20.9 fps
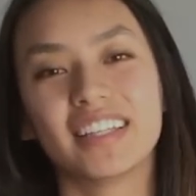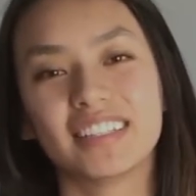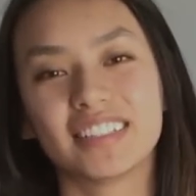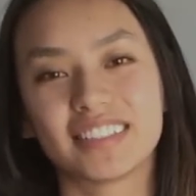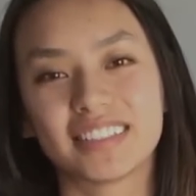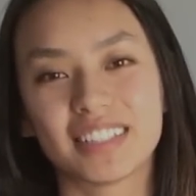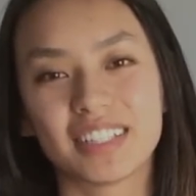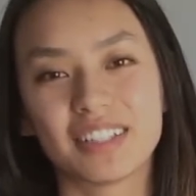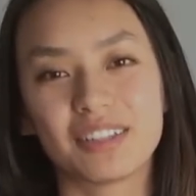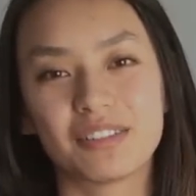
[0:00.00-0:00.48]

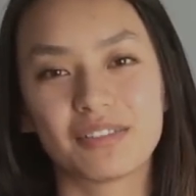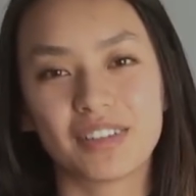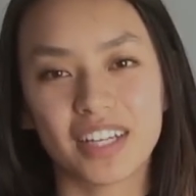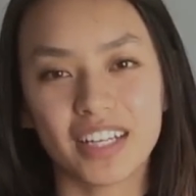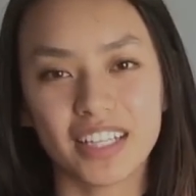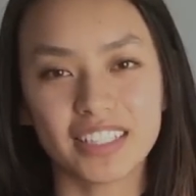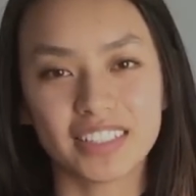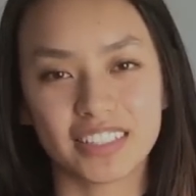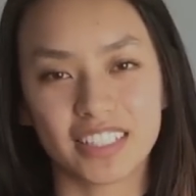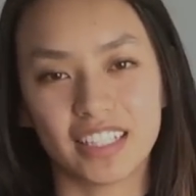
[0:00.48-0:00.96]
So
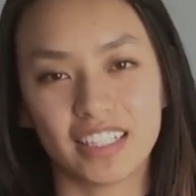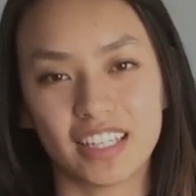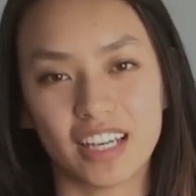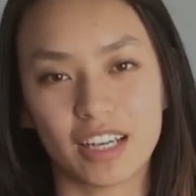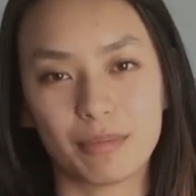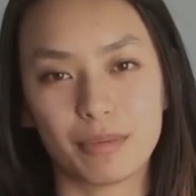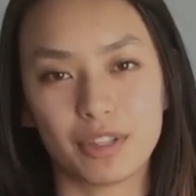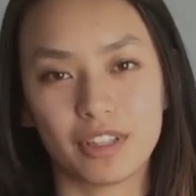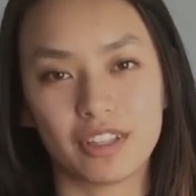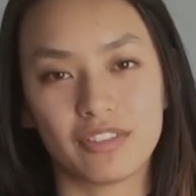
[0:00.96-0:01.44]
when I study,
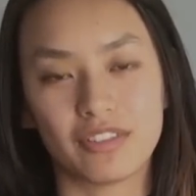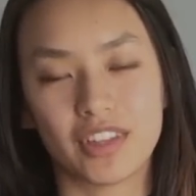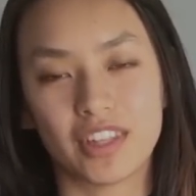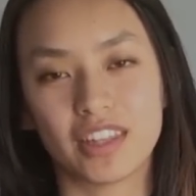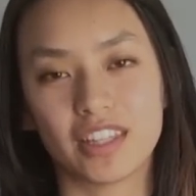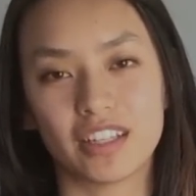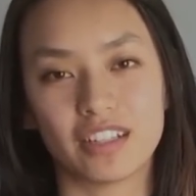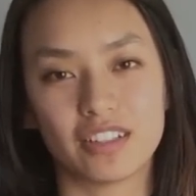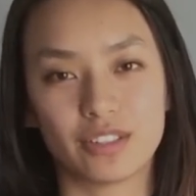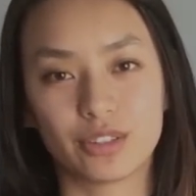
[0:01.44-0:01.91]
I believe
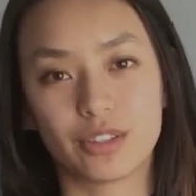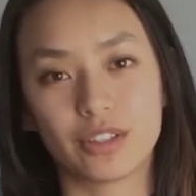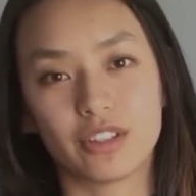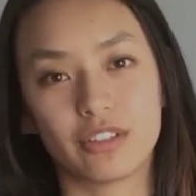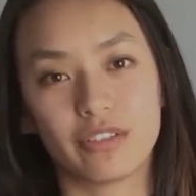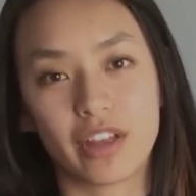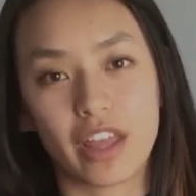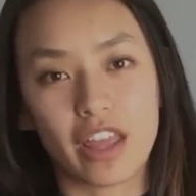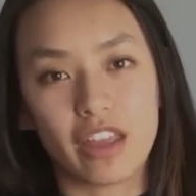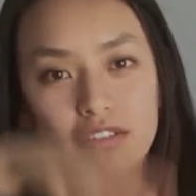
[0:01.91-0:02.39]
that there's sort
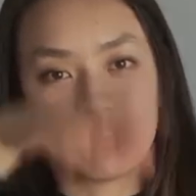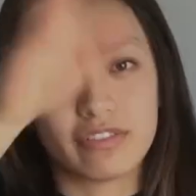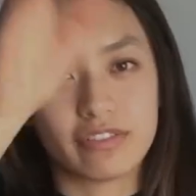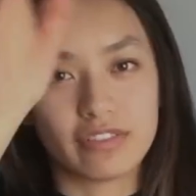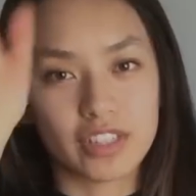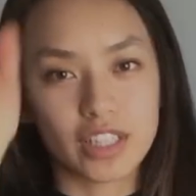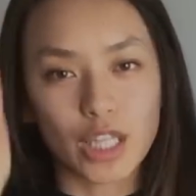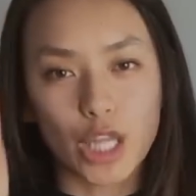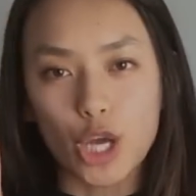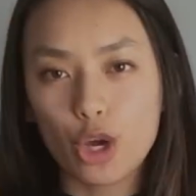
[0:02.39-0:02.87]
of a
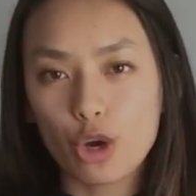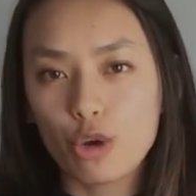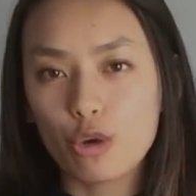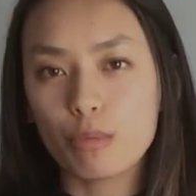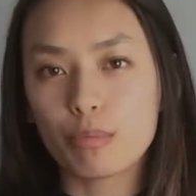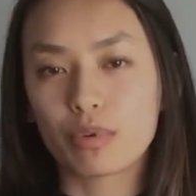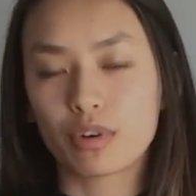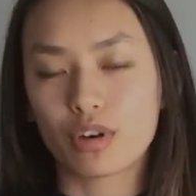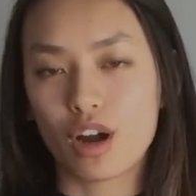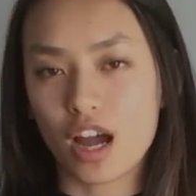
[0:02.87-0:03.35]

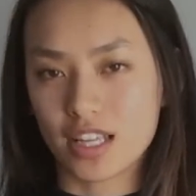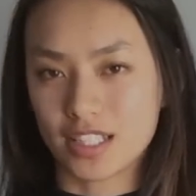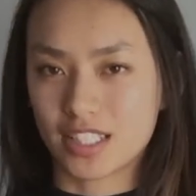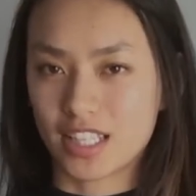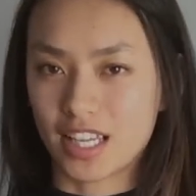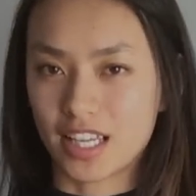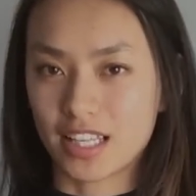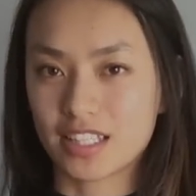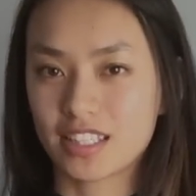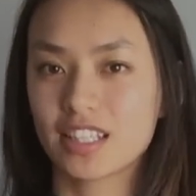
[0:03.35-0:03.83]
flow
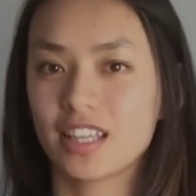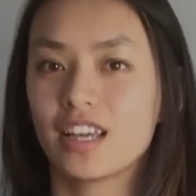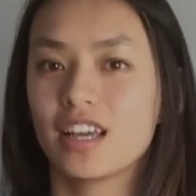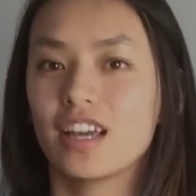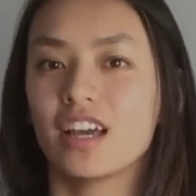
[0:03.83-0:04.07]
process